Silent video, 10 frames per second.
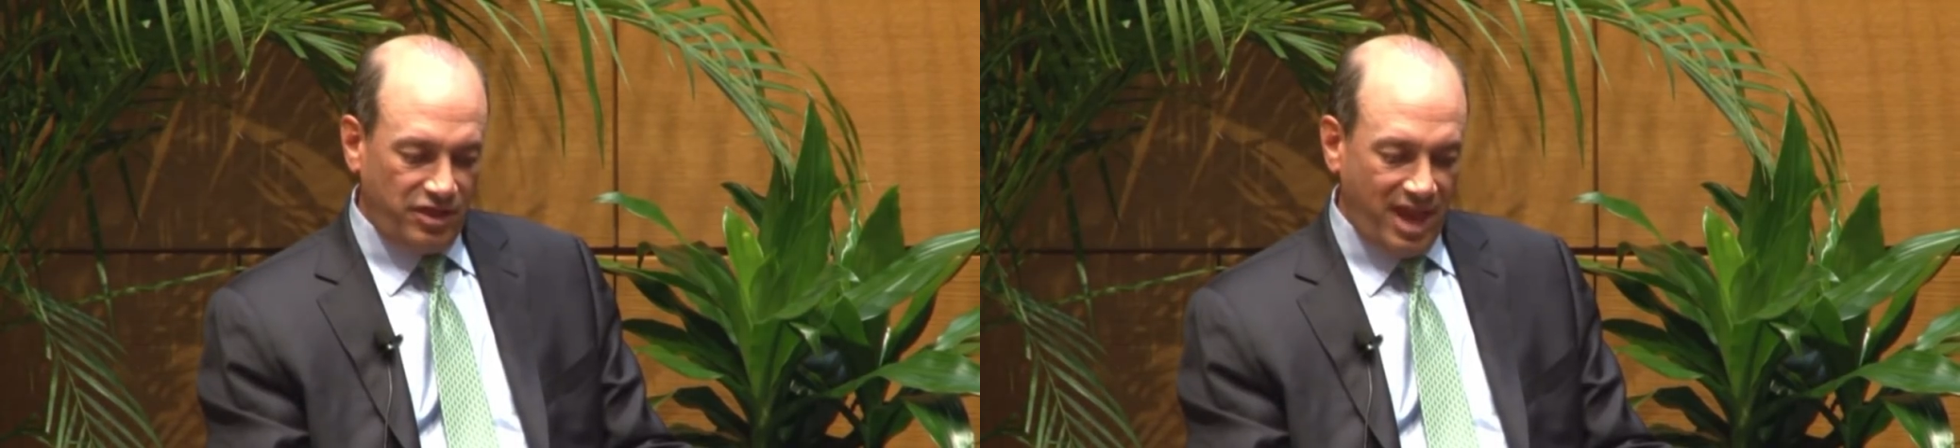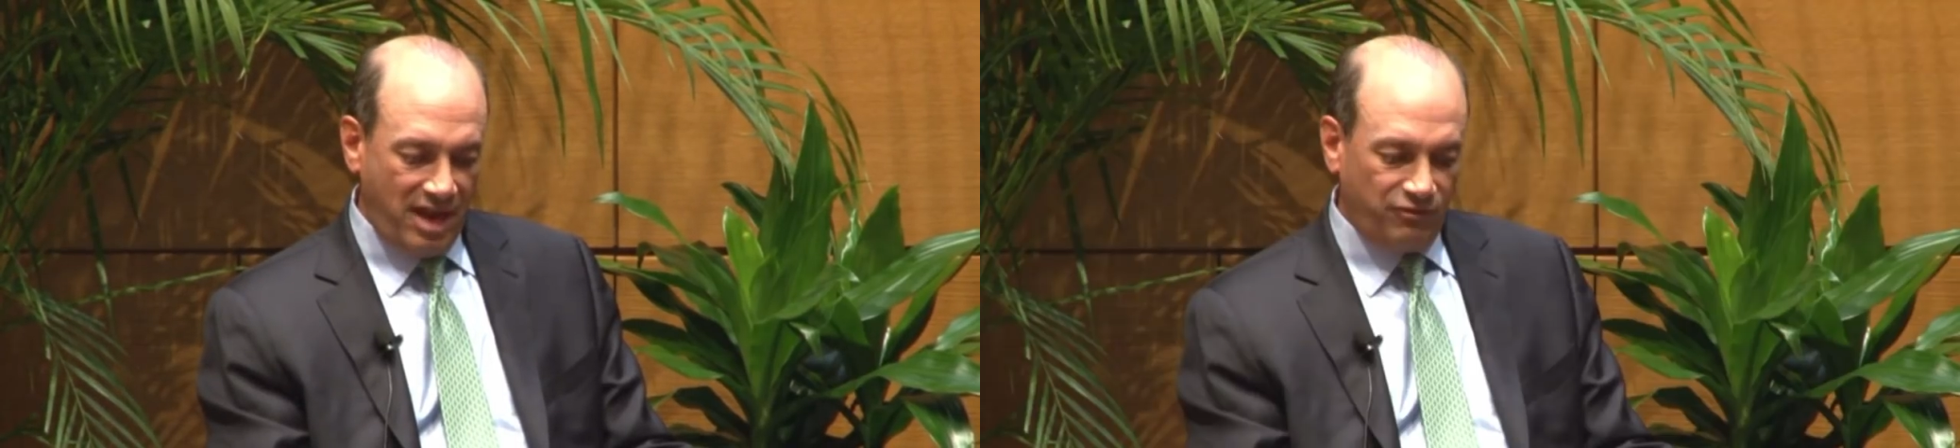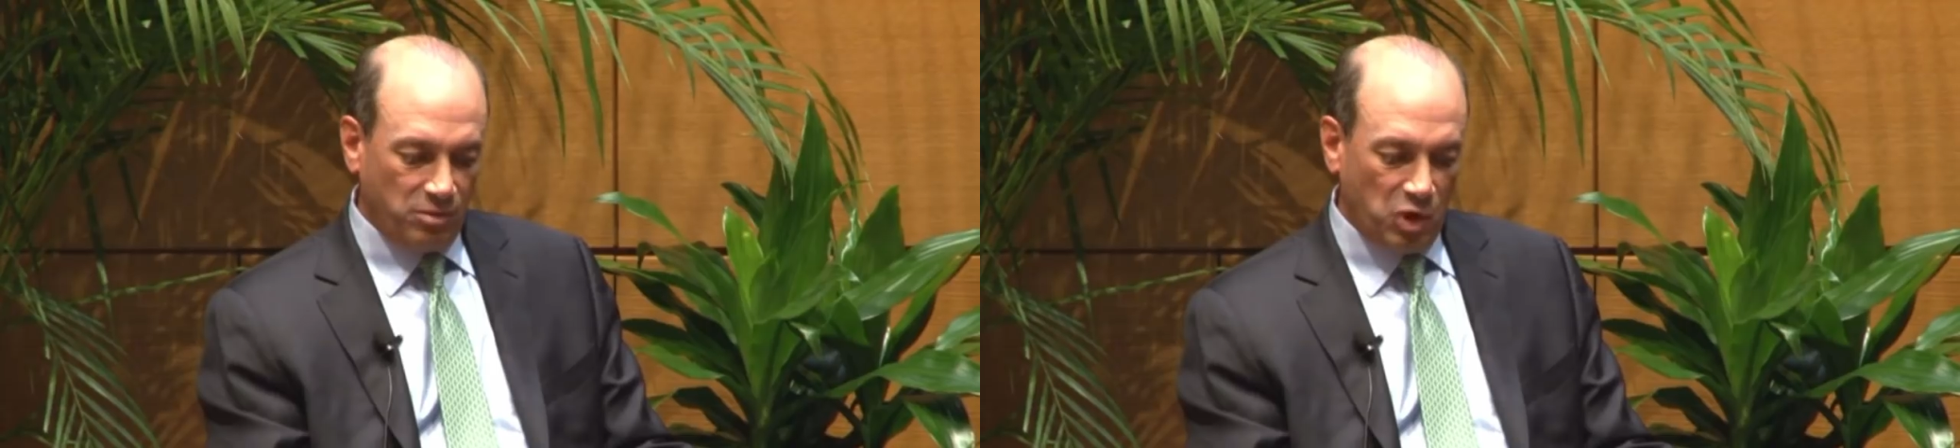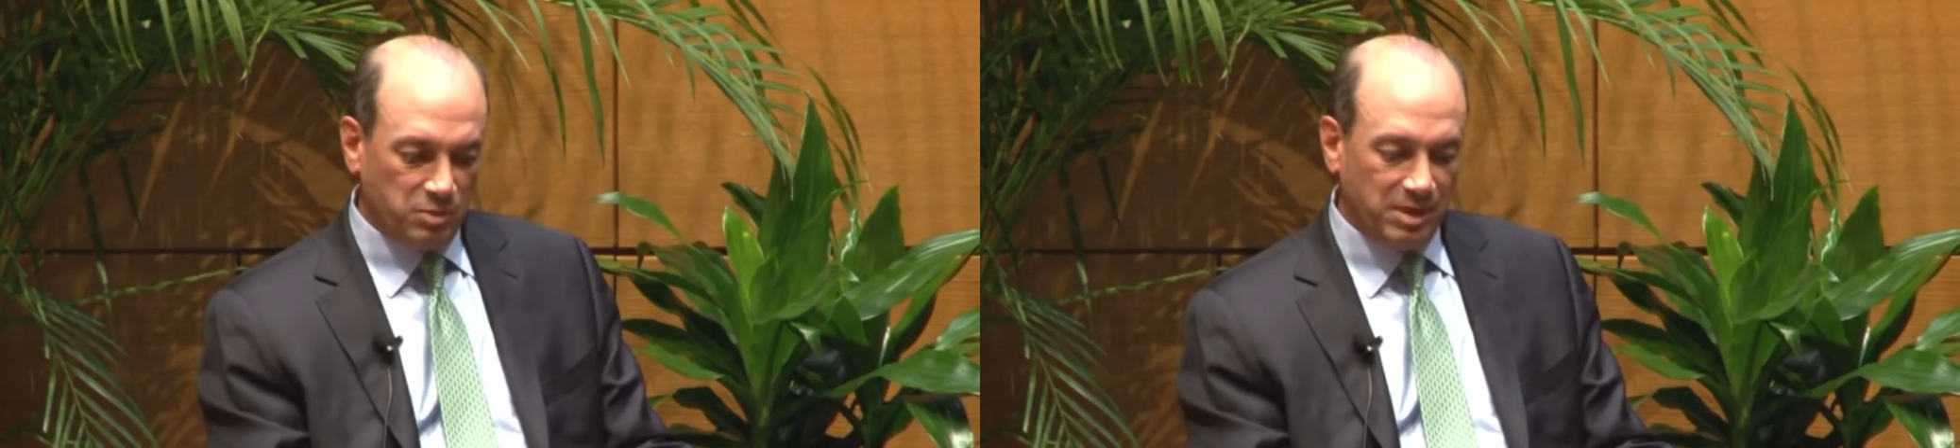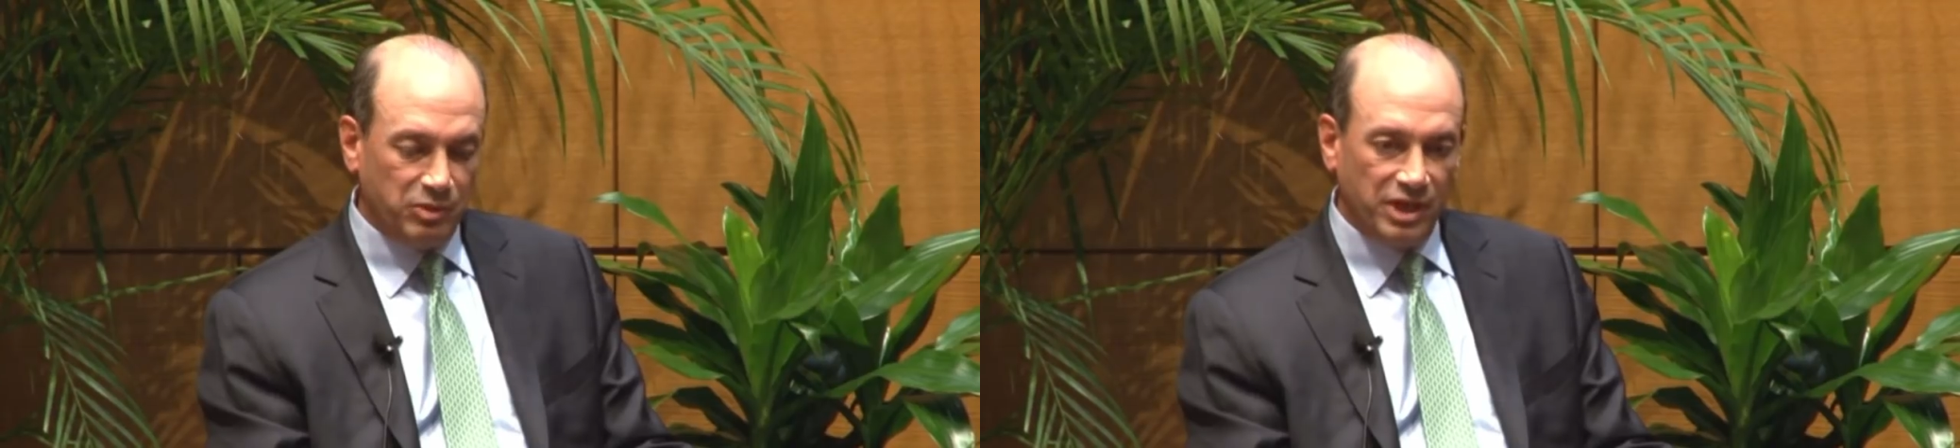that for
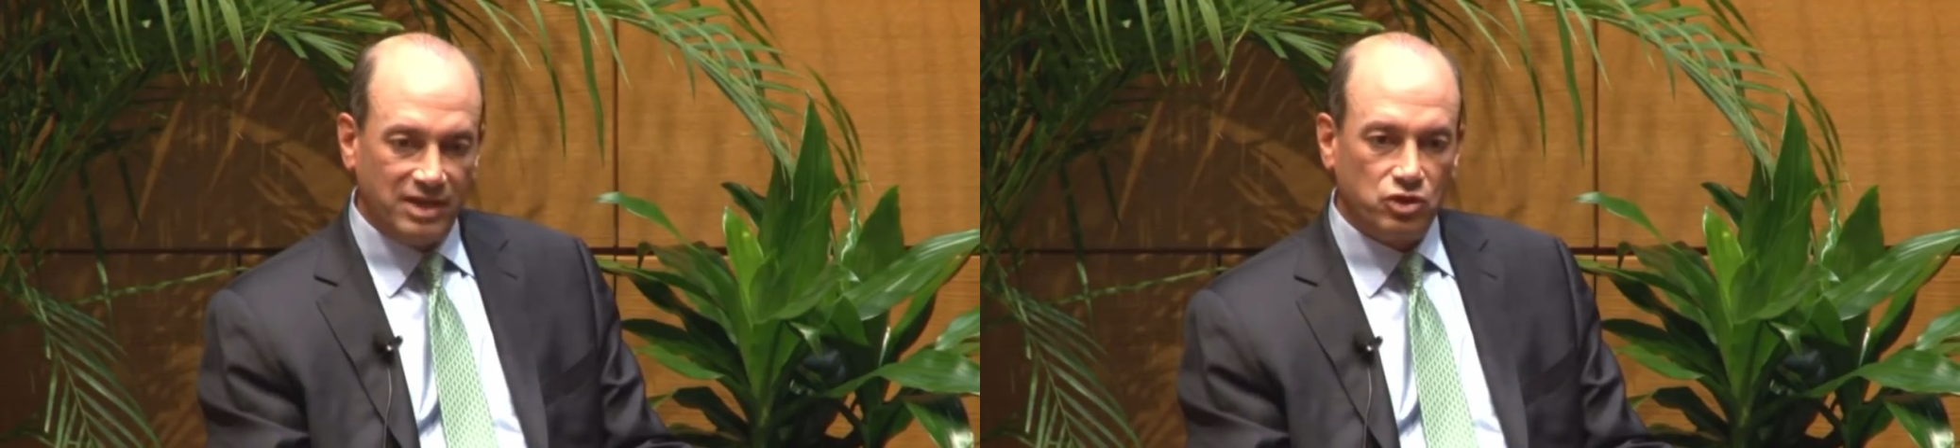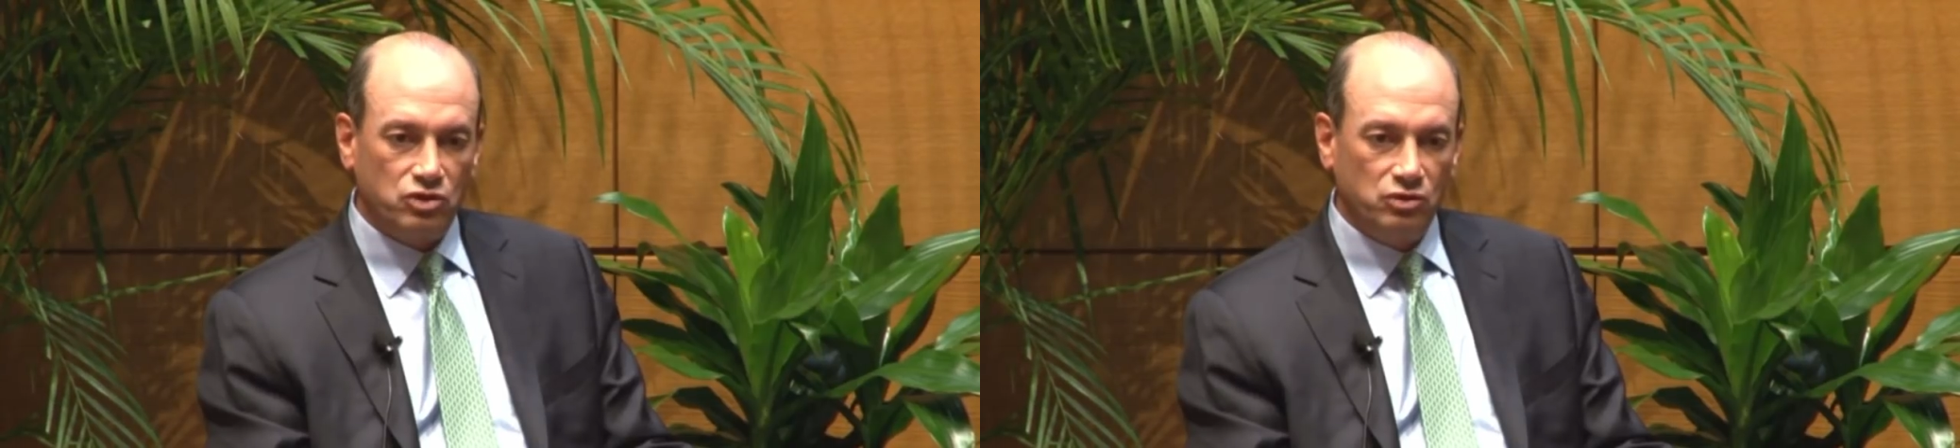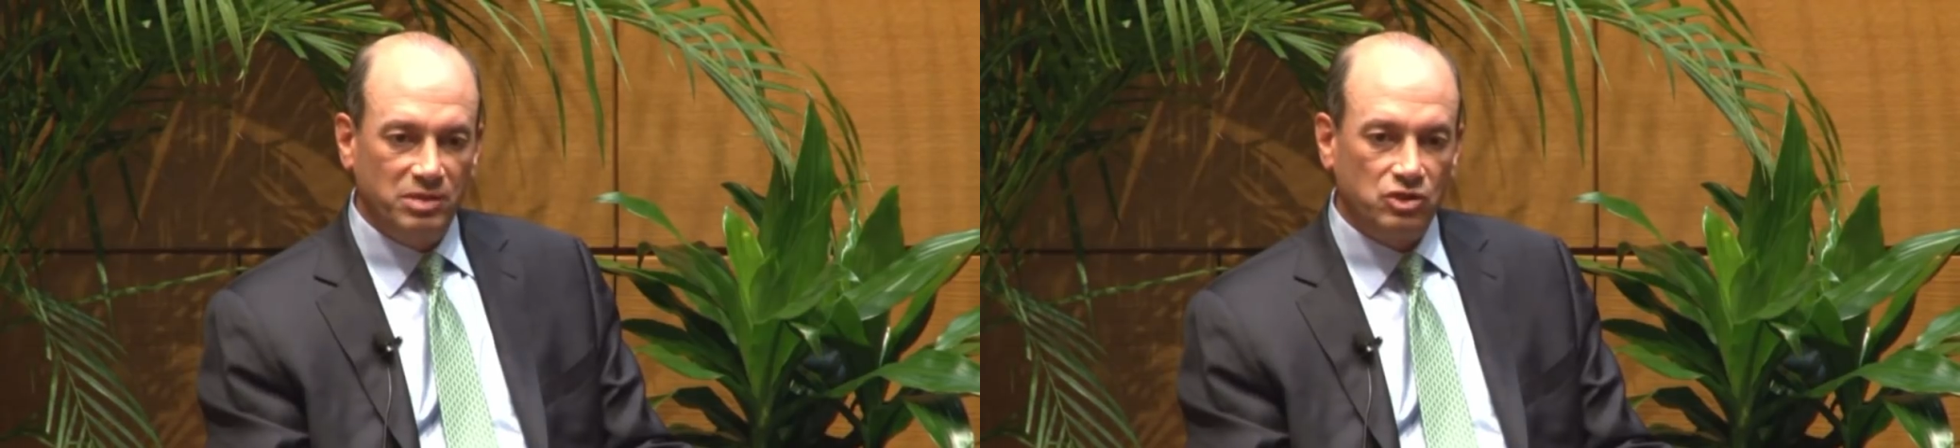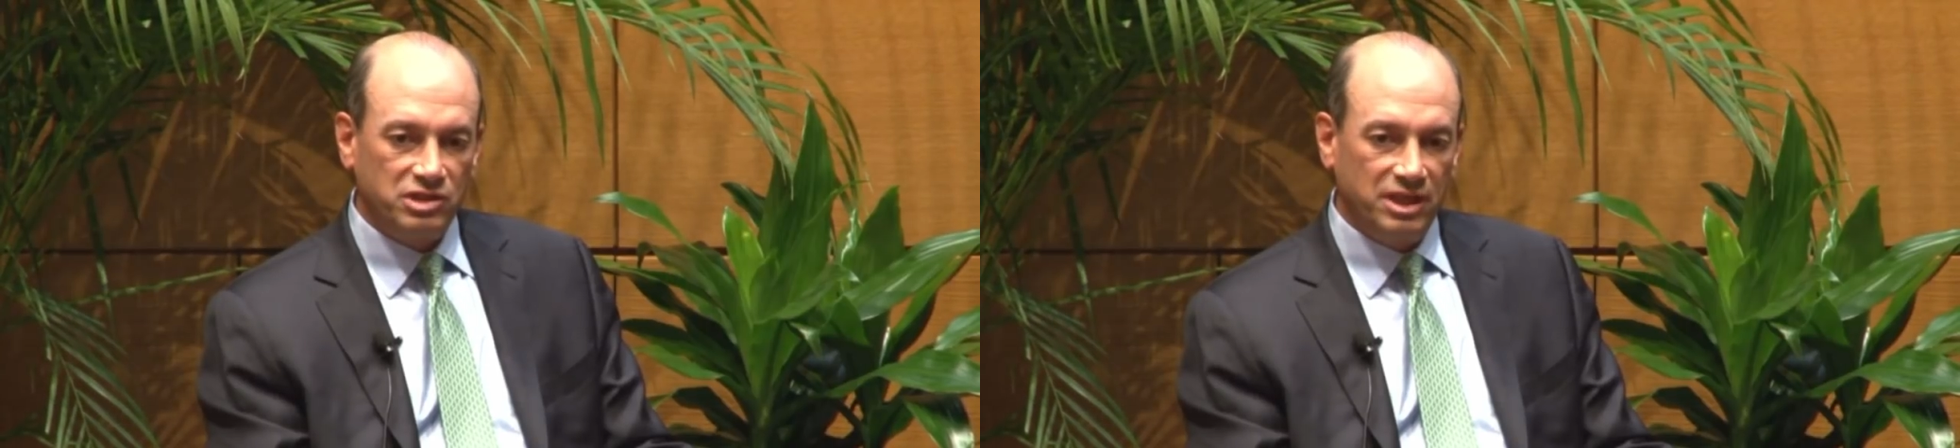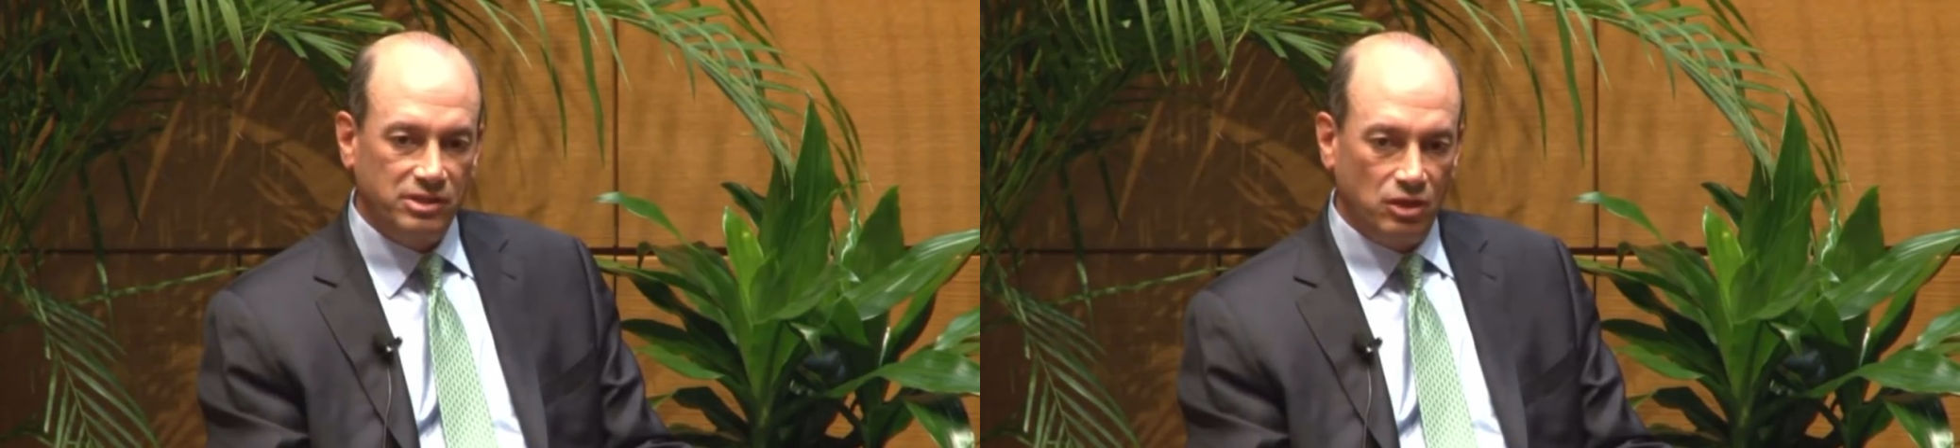most people that's true
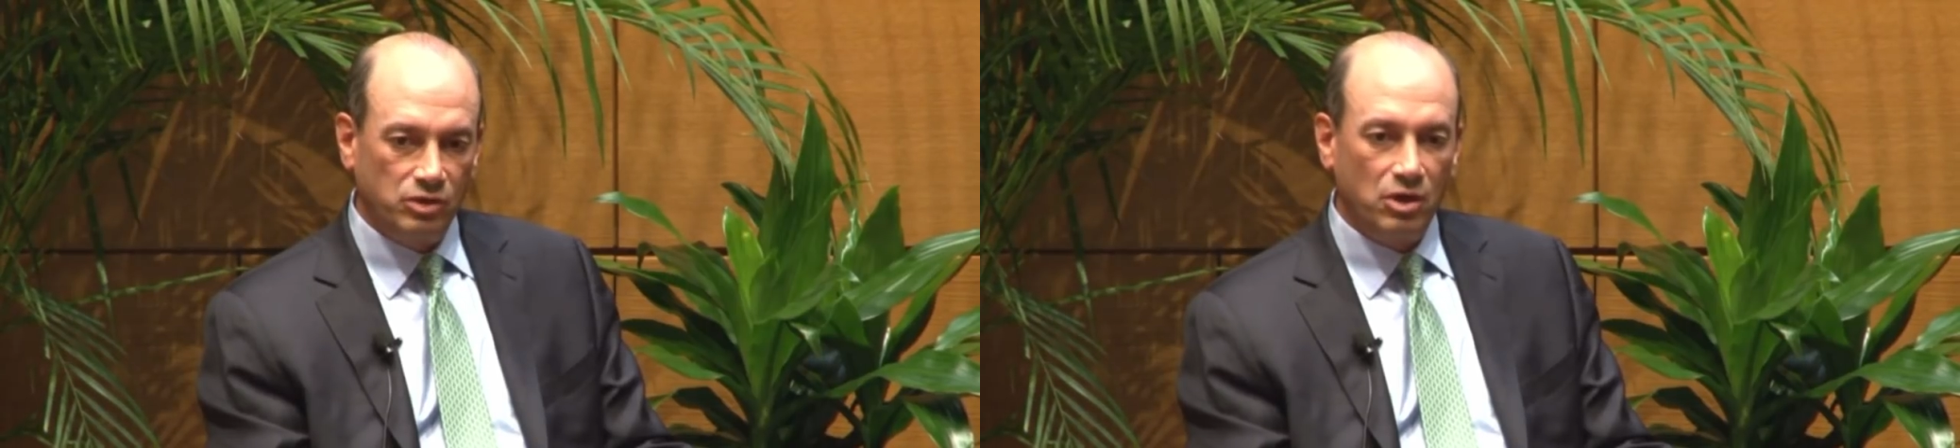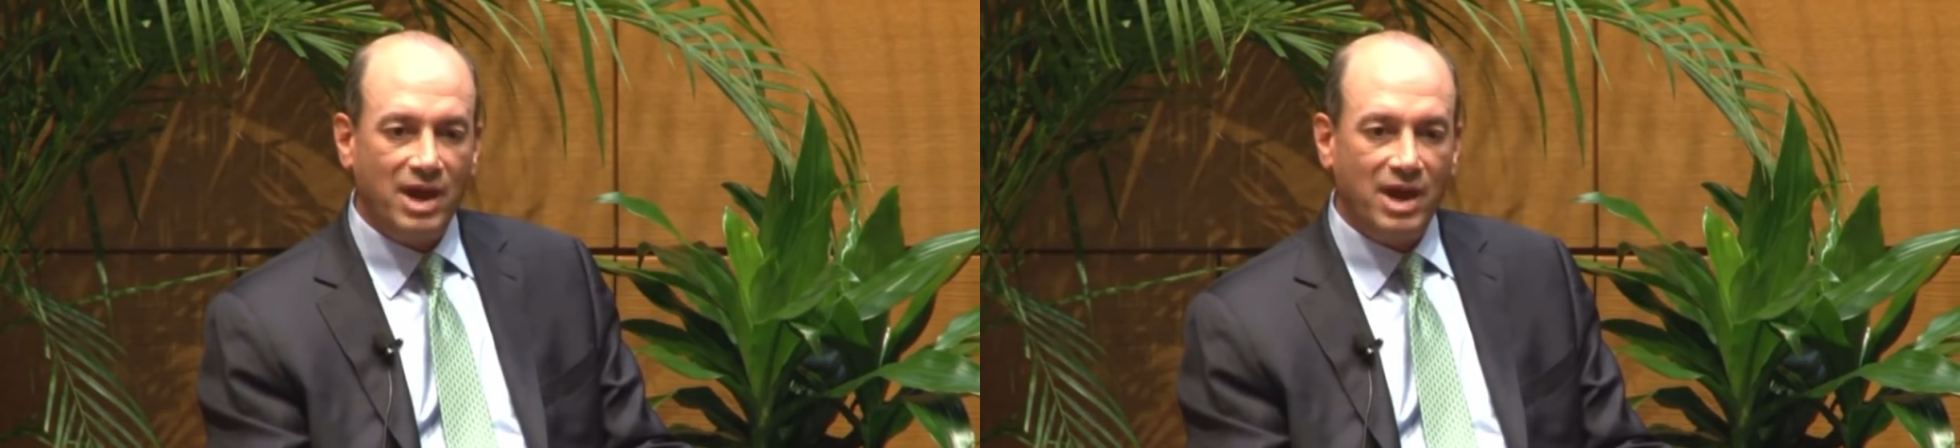because they don't